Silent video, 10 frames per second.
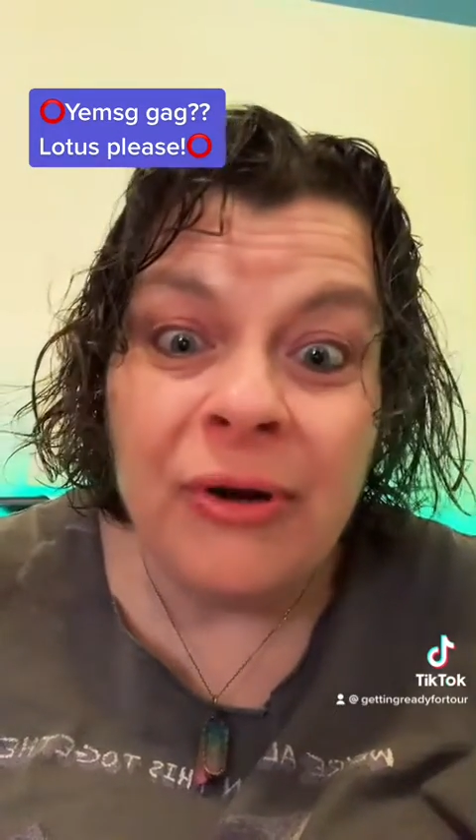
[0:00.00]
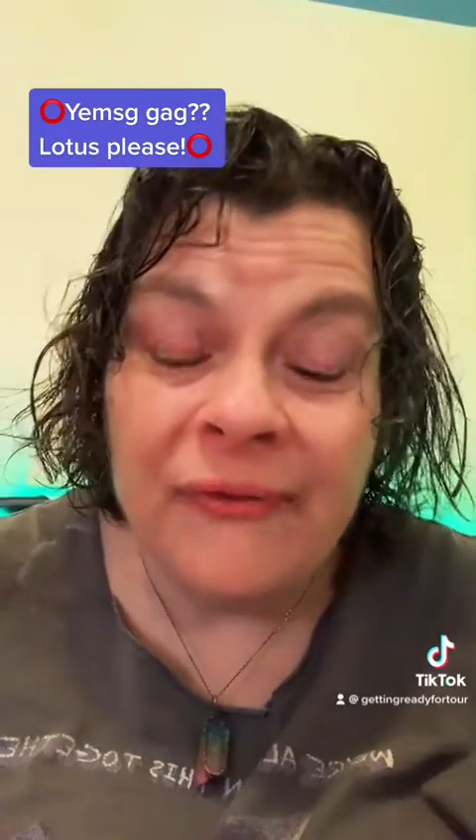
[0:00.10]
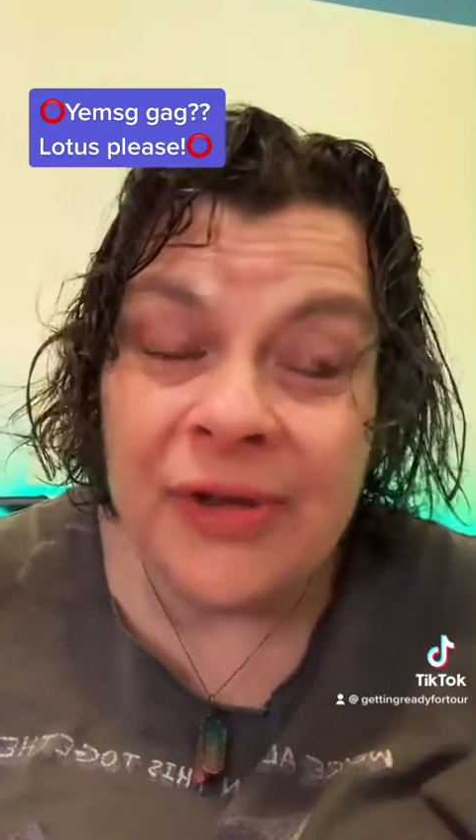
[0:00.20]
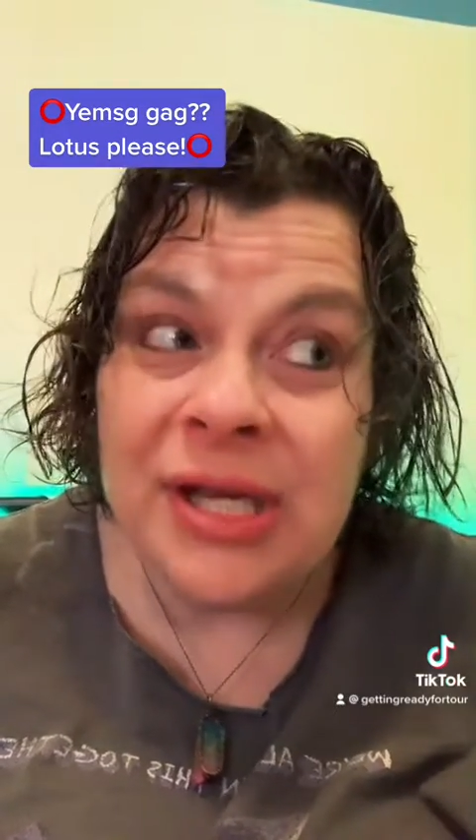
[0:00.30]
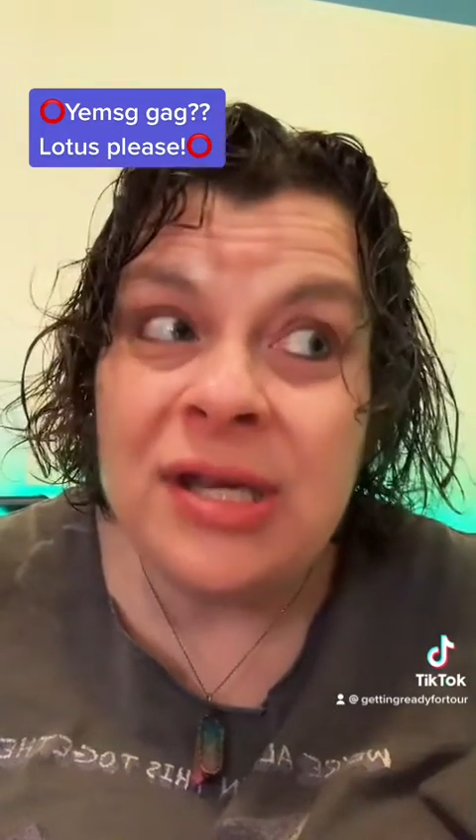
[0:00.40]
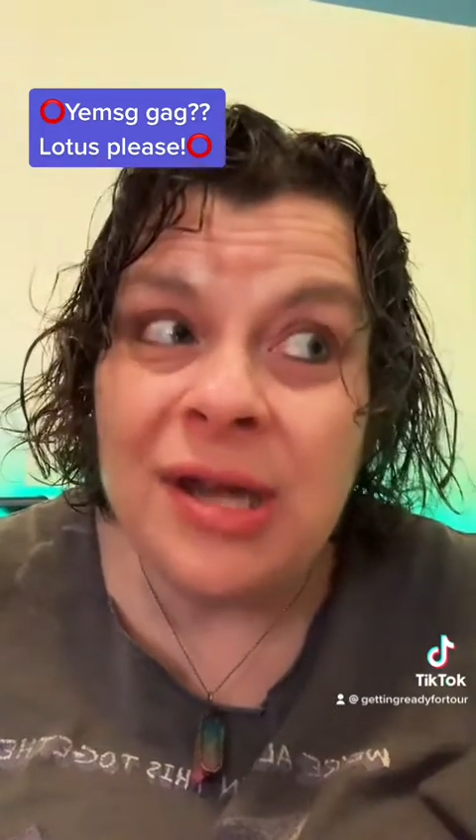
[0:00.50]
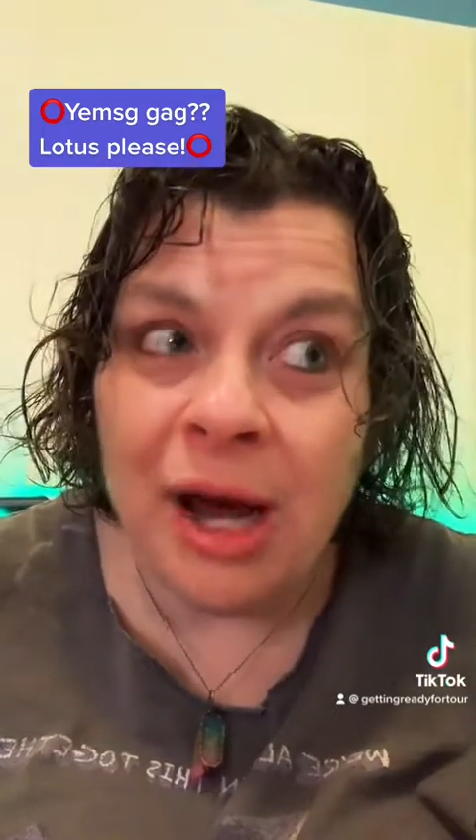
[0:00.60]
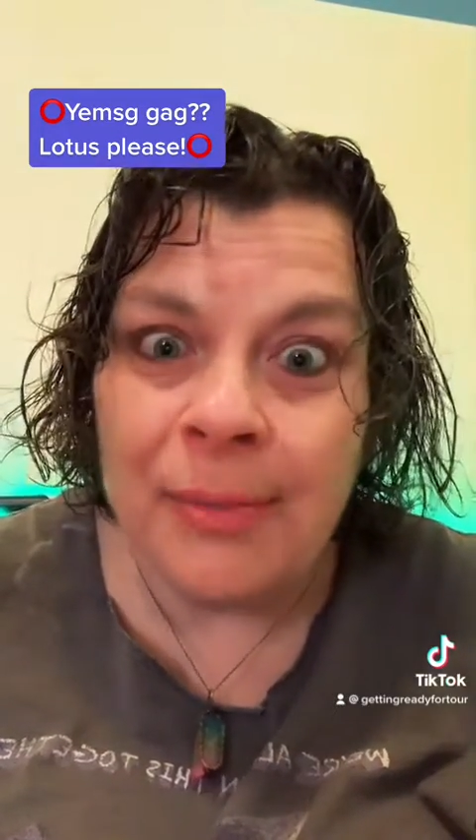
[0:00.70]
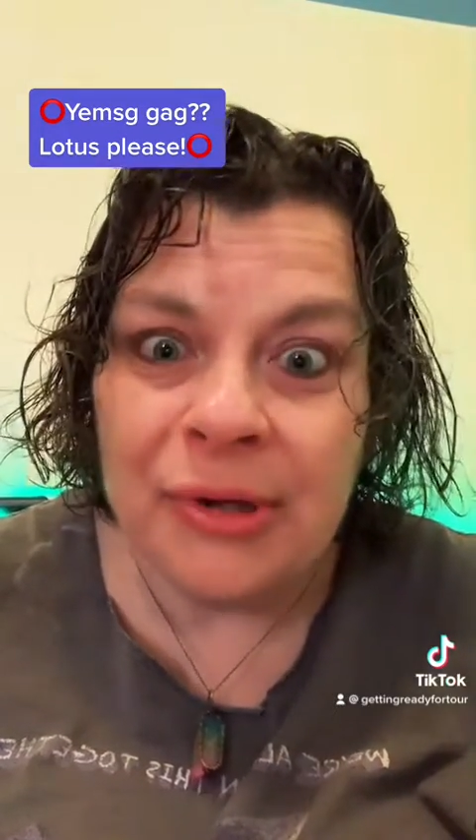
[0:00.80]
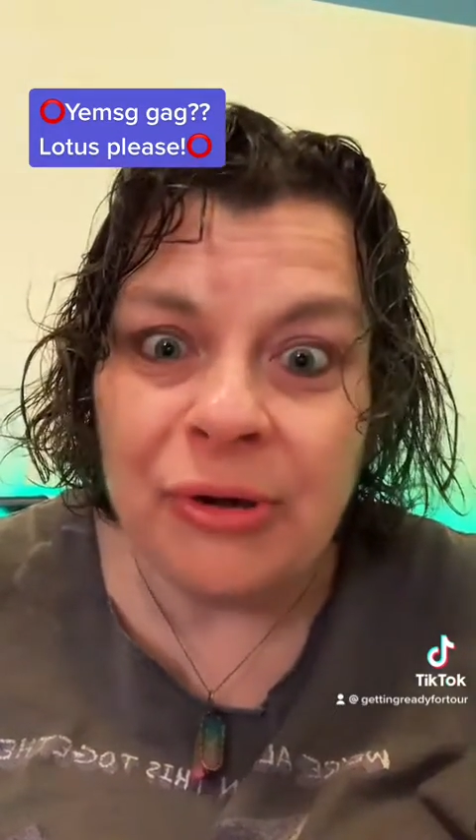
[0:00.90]

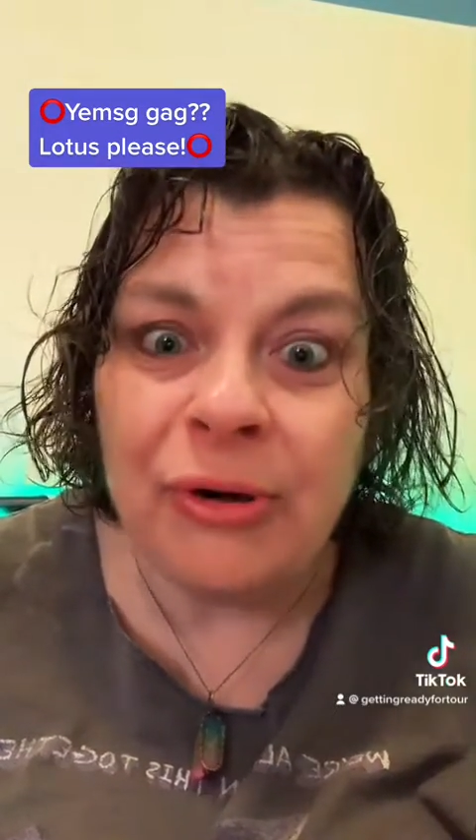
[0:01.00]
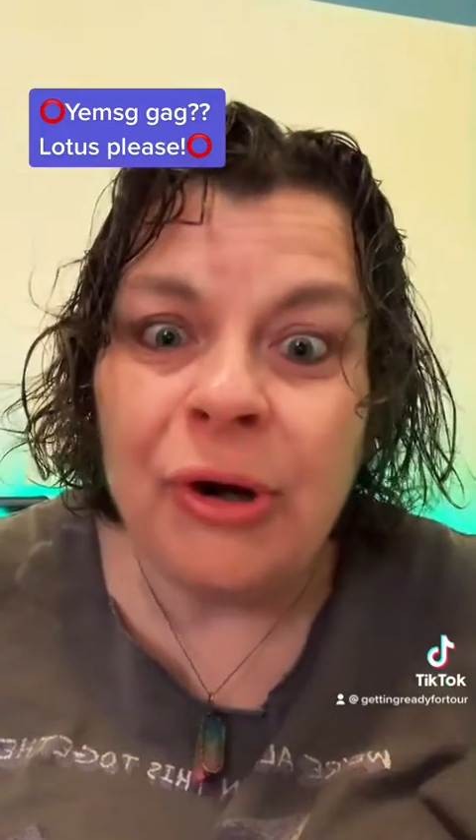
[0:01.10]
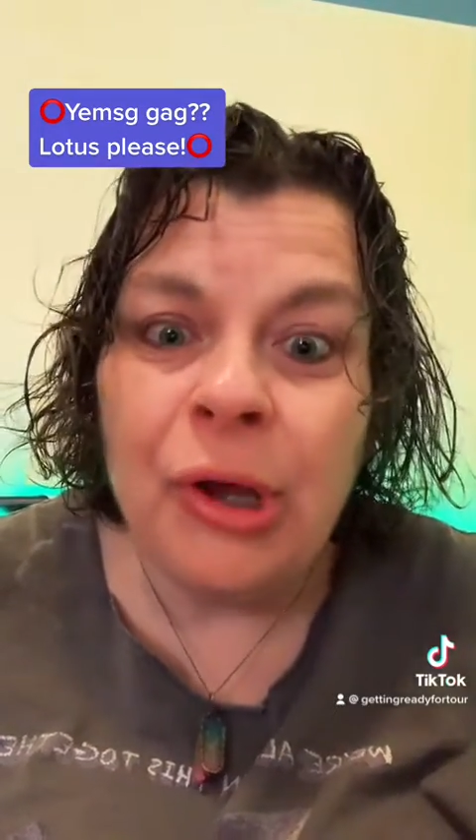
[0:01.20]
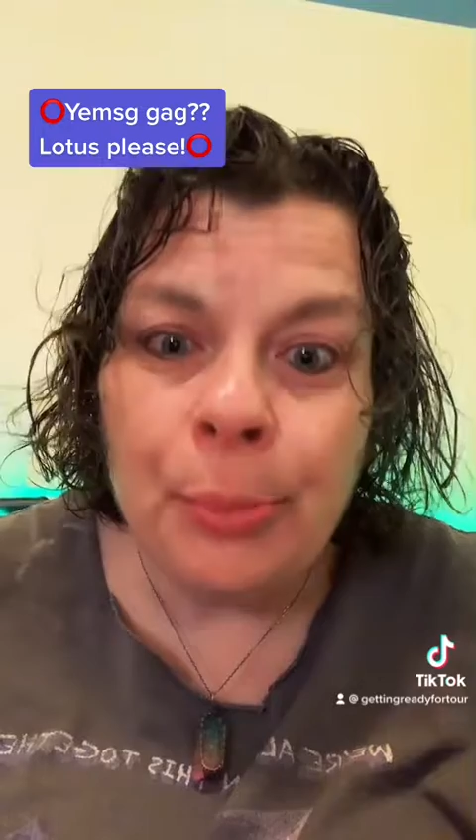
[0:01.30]
phenomenal